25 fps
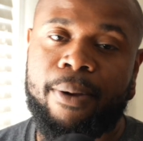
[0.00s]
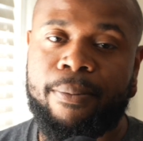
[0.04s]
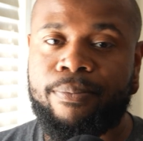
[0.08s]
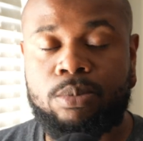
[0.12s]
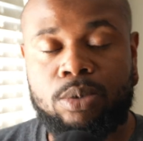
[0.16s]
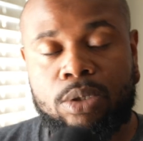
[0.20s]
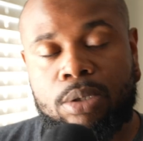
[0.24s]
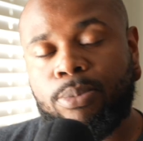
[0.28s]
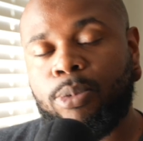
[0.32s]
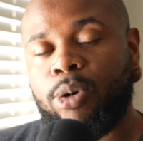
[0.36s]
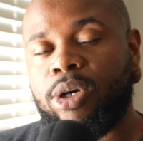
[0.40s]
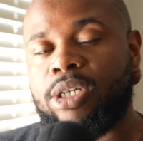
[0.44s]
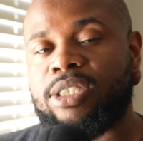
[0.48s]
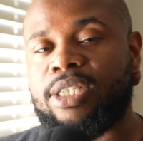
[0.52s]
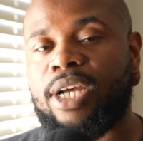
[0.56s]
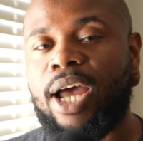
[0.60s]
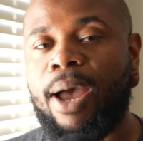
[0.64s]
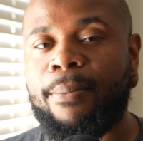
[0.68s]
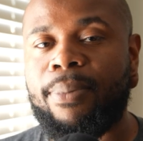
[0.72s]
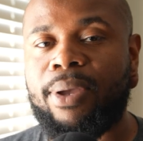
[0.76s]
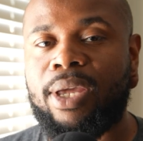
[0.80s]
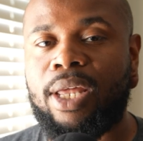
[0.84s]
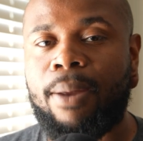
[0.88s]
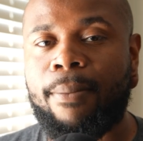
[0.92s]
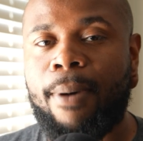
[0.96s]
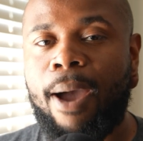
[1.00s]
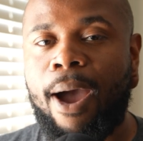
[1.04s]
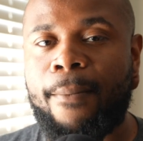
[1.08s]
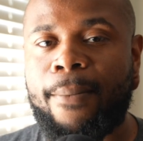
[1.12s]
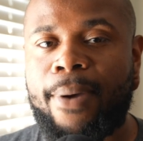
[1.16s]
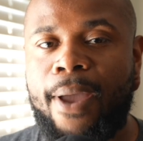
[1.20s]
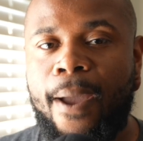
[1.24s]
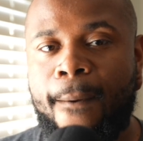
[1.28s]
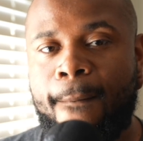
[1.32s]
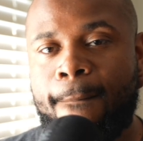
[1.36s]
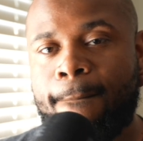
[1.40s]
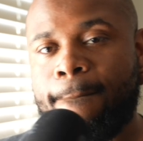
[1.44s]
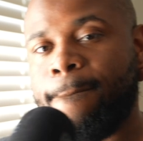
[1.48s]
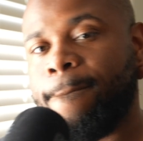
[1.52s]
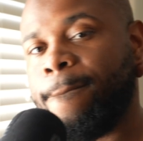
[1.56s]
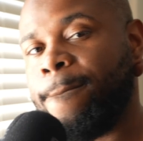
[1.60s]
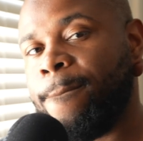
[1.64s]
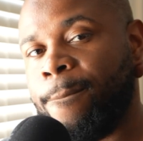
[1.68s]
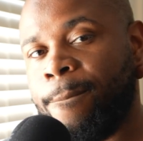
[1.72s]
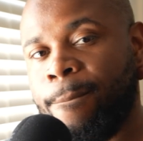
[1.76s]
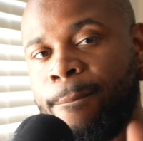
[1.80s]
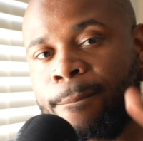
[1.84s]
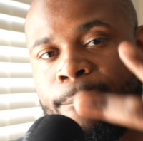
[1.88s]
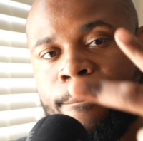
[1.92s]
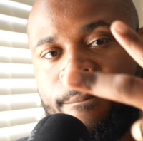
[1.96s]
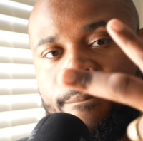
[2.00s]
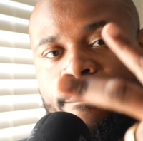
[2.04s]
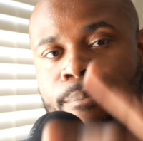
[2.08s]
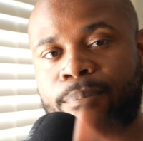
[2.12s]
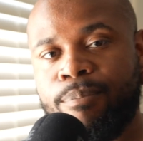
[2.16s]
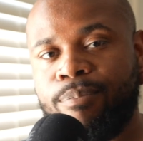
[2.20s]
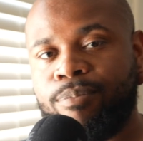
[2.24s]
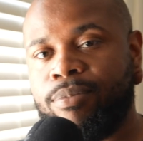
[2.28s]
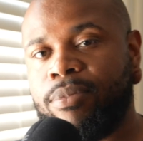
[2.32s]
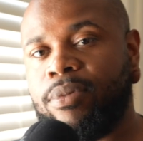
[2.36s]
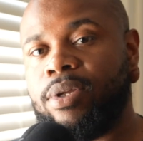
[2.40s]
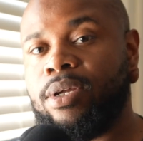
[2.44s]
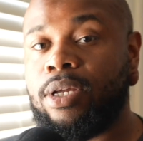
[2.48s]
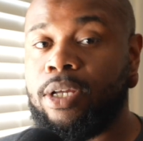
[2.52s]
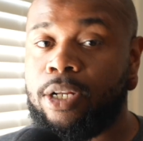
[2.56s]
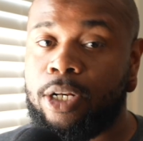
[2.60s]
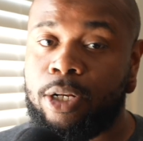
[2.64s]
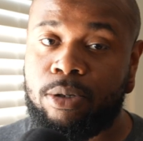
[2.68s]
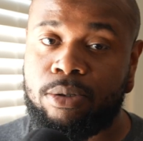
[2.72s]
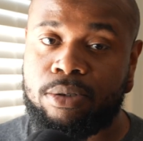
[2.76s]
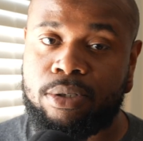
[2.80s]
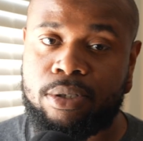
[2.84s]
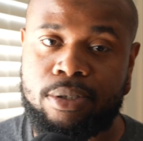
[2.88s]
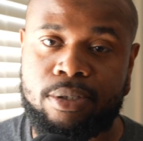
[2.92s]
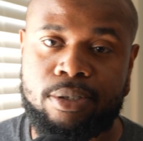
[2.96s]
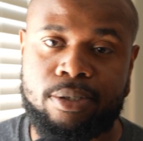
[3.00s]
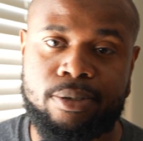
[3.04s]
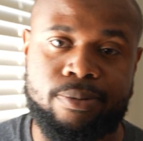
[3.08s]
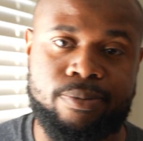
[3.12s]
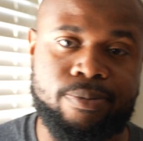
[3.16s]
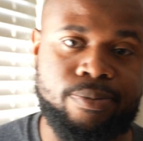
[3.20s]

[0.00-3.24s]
It's your boy Sean B, and I'm out, man. Deuces.